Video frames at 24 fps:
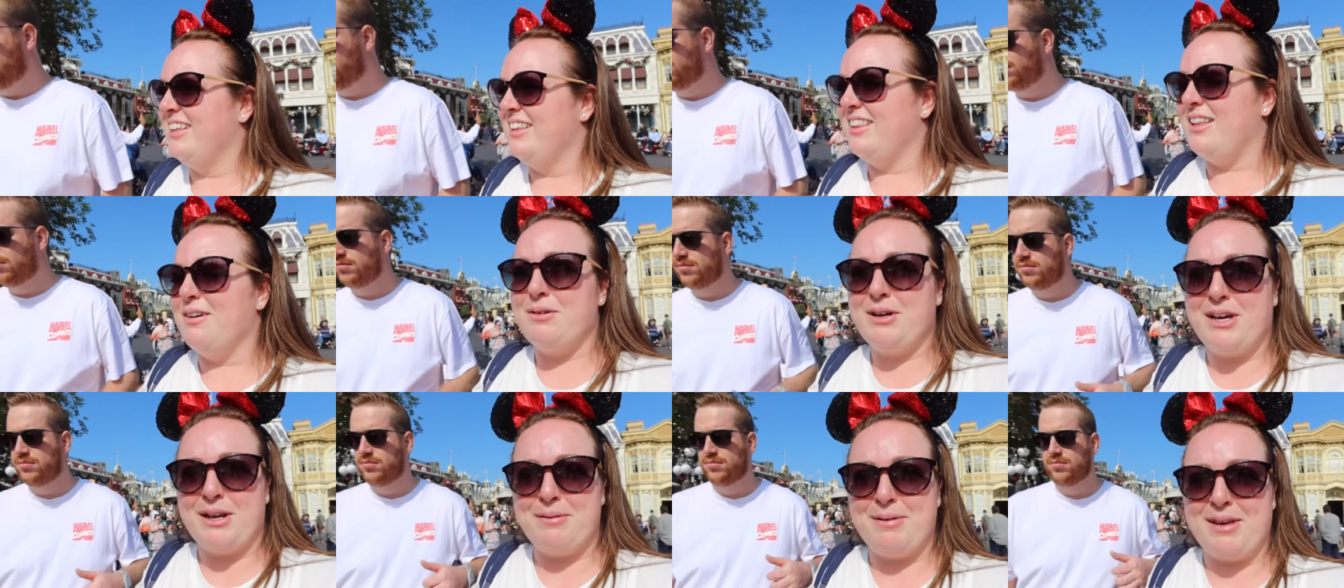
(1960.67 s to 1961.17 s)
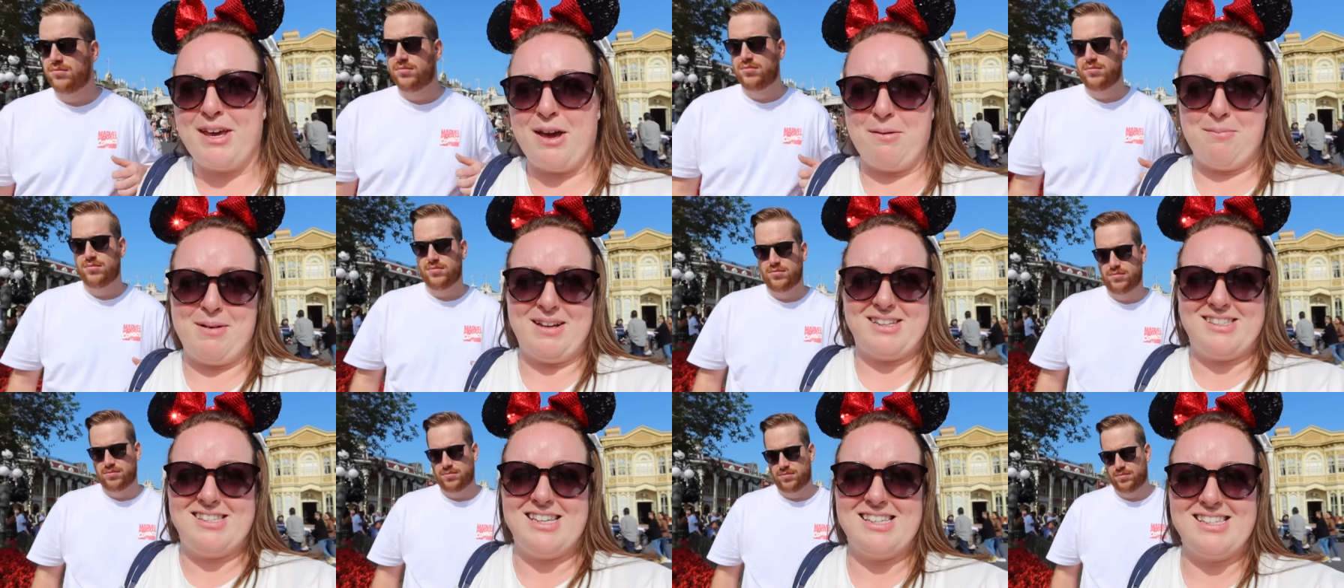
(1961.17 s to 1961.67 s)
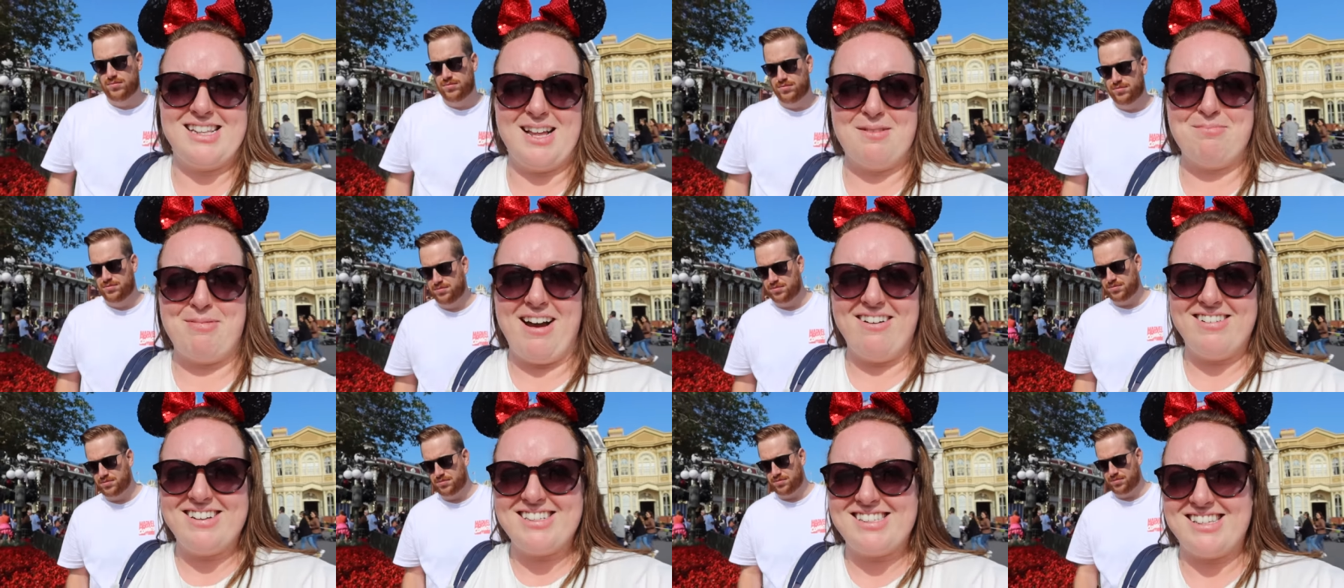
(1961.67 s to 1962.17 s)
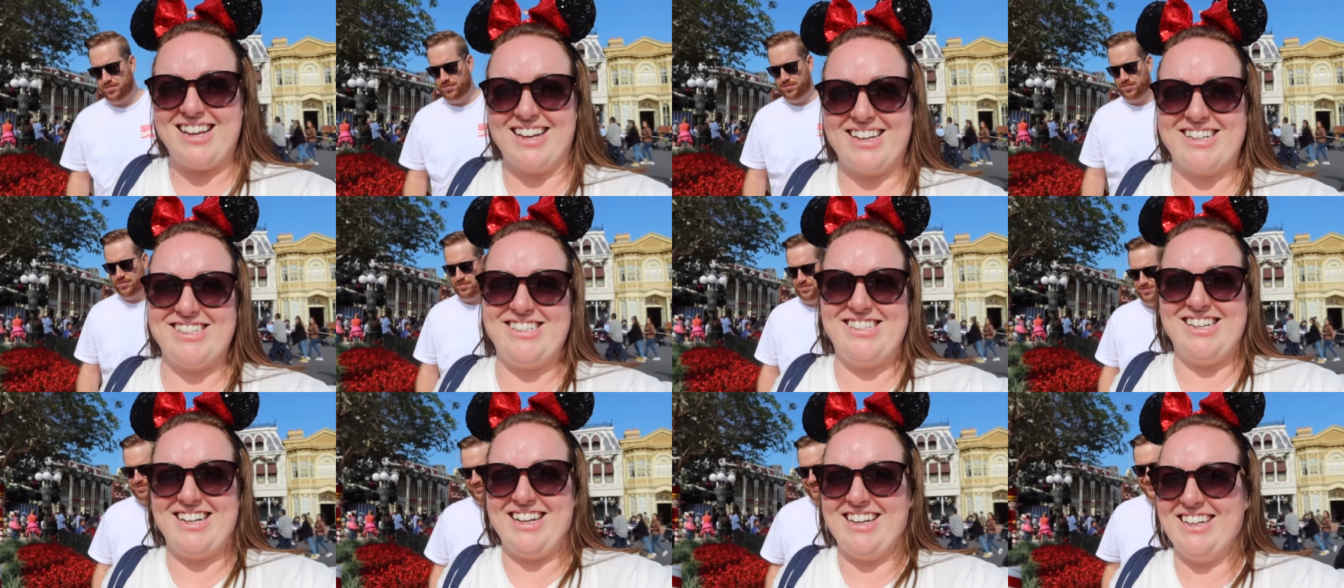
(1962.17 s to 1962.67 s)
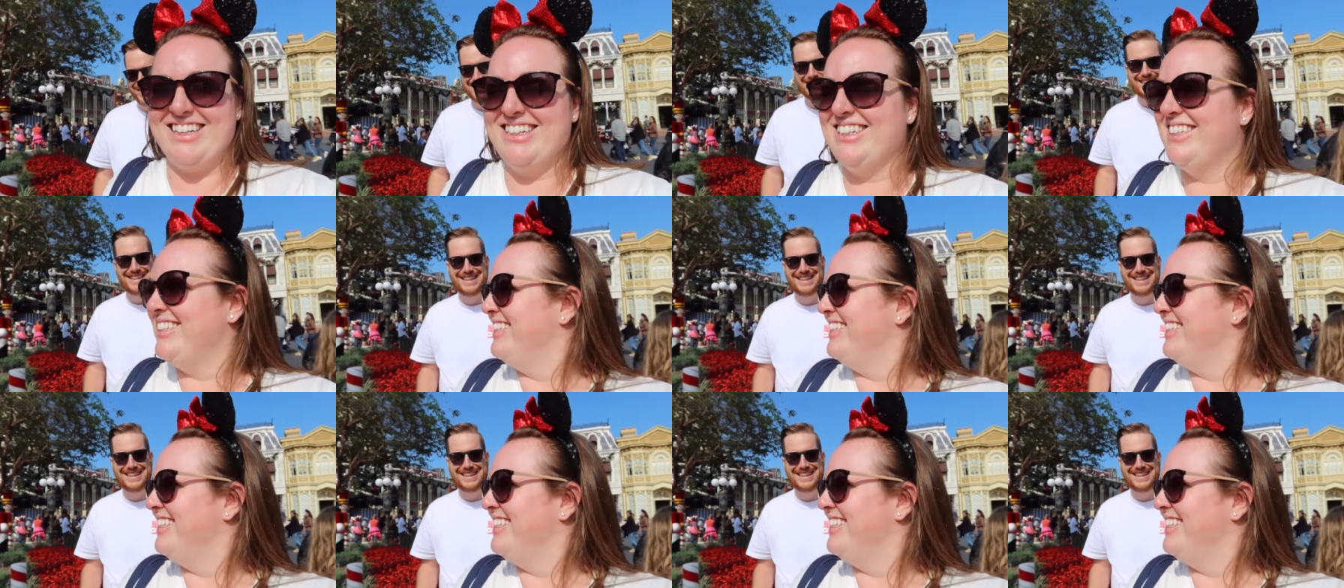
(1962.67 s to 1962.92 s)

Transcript: that we're going to be going back to Disneyland Paris next year.